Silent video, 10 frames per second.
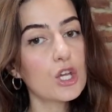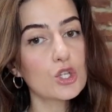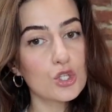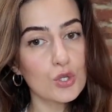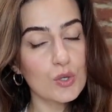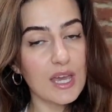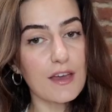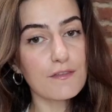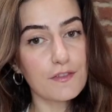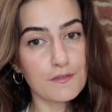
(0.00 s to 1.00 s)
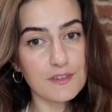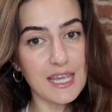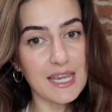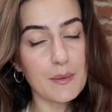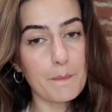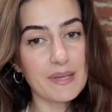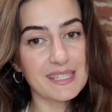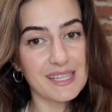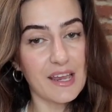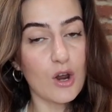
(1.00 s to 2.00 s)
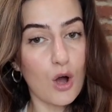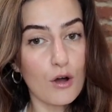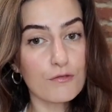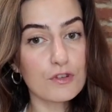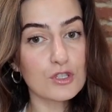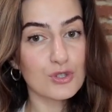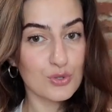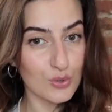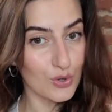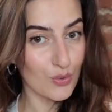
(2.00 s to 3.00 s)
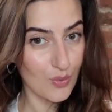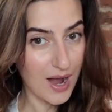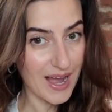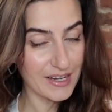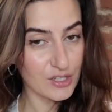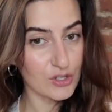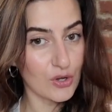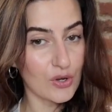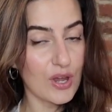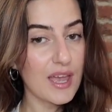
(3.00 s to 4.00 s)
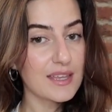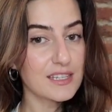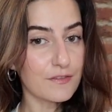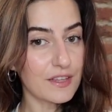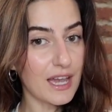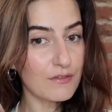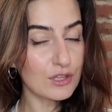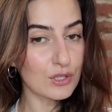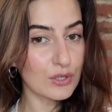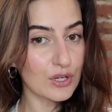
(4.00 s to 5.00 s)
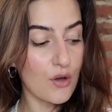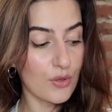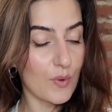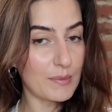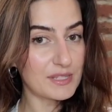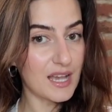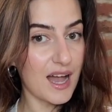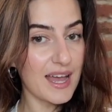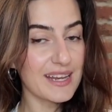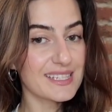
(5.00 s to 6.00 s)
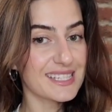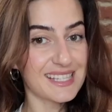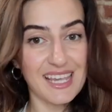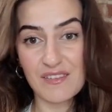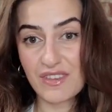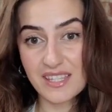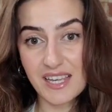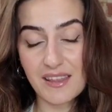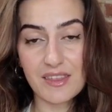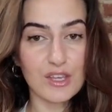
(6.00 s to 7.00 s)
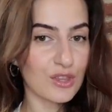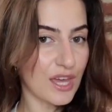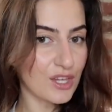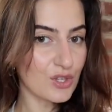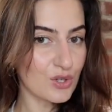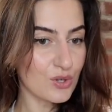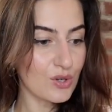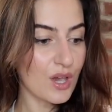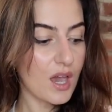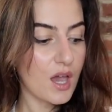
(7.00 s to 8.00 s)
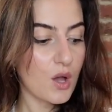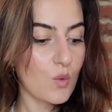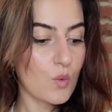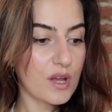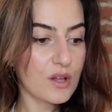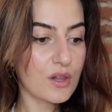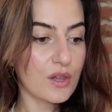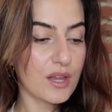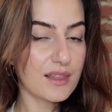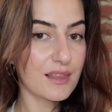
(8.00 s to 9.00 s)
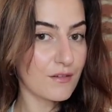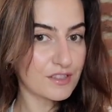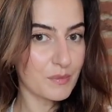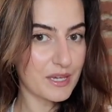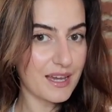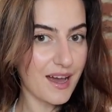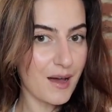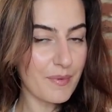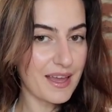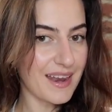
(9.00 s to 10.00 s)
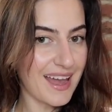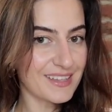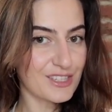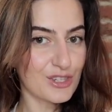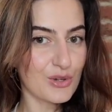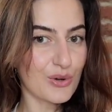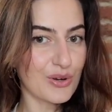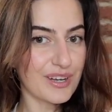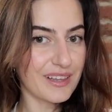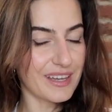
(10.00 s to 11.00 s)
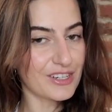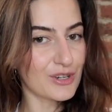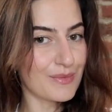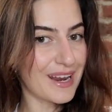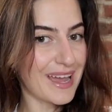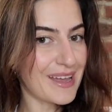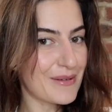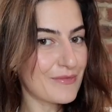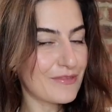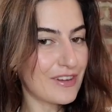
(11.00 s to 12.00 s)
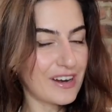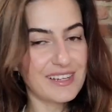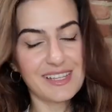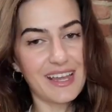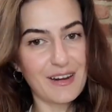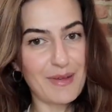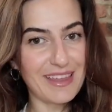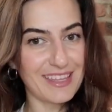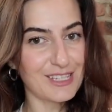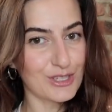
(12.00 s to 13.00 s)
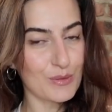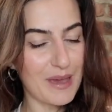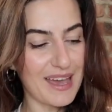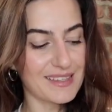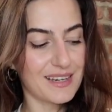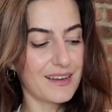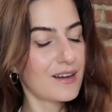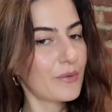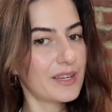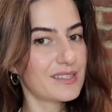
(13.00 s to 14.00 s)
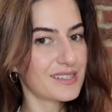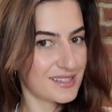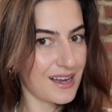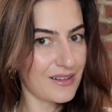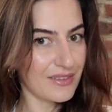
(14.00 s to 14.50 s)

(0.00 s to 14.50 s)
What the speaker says: to get 15% off store-wide. So definitely have a look on the website to see if there's anything that you will love to pick up and add to your collection. But I am very excited about these 2 pairs and I can't wait to style